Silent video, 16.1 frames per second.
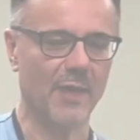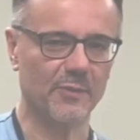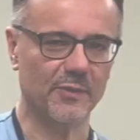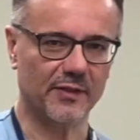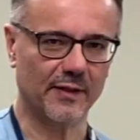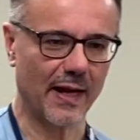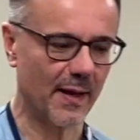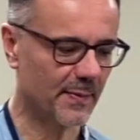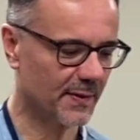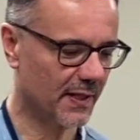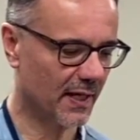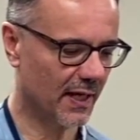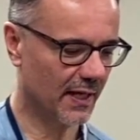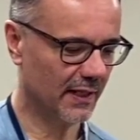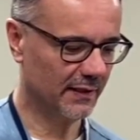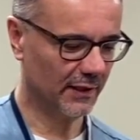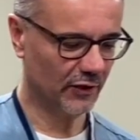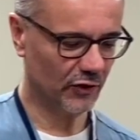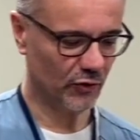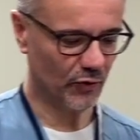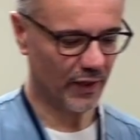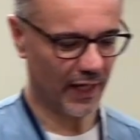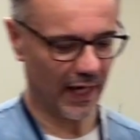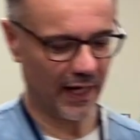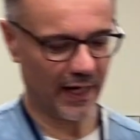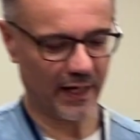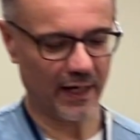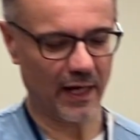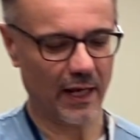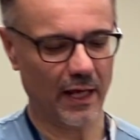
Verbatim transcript: arm straps that you can